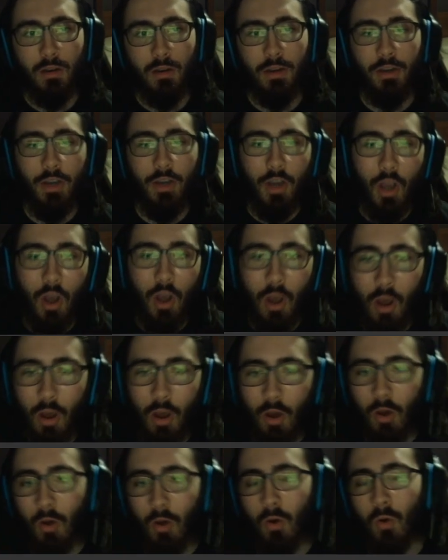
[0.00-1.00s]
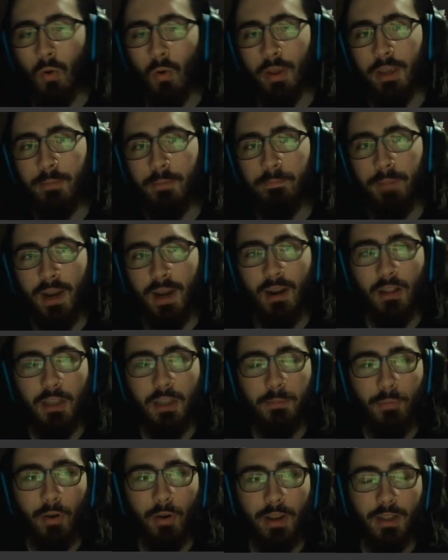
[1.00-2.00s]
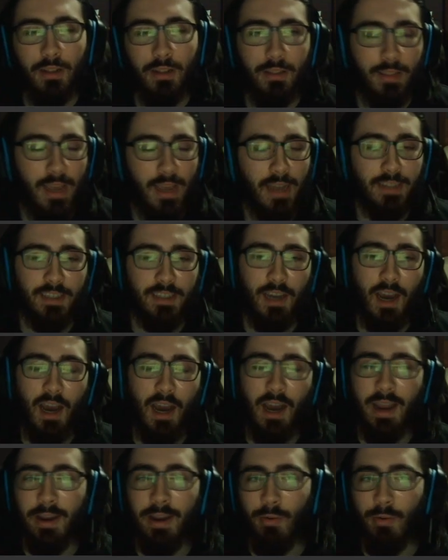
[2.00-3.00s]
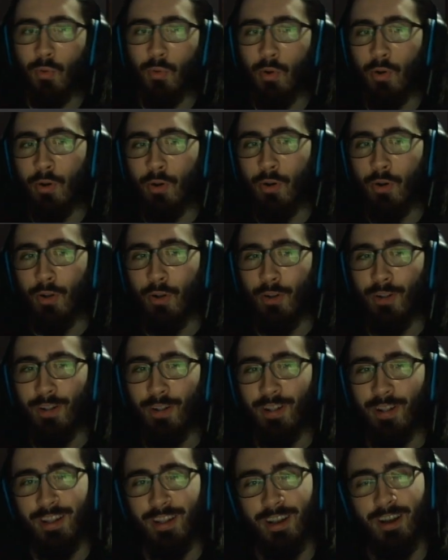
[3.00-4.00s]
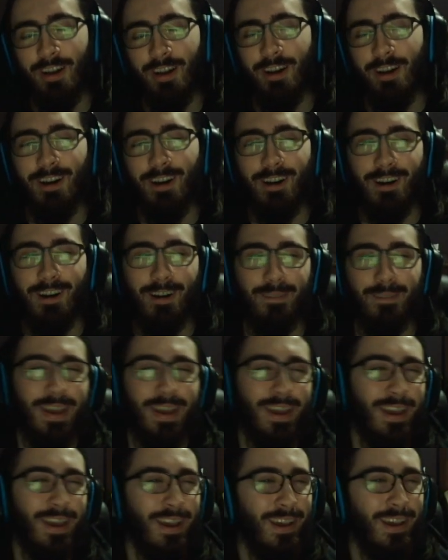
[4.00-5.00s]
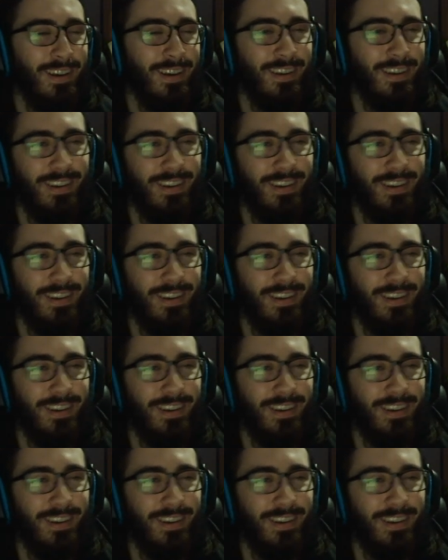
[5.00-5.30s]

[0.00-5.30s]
No! It barely break. That's a high roll. Oh man.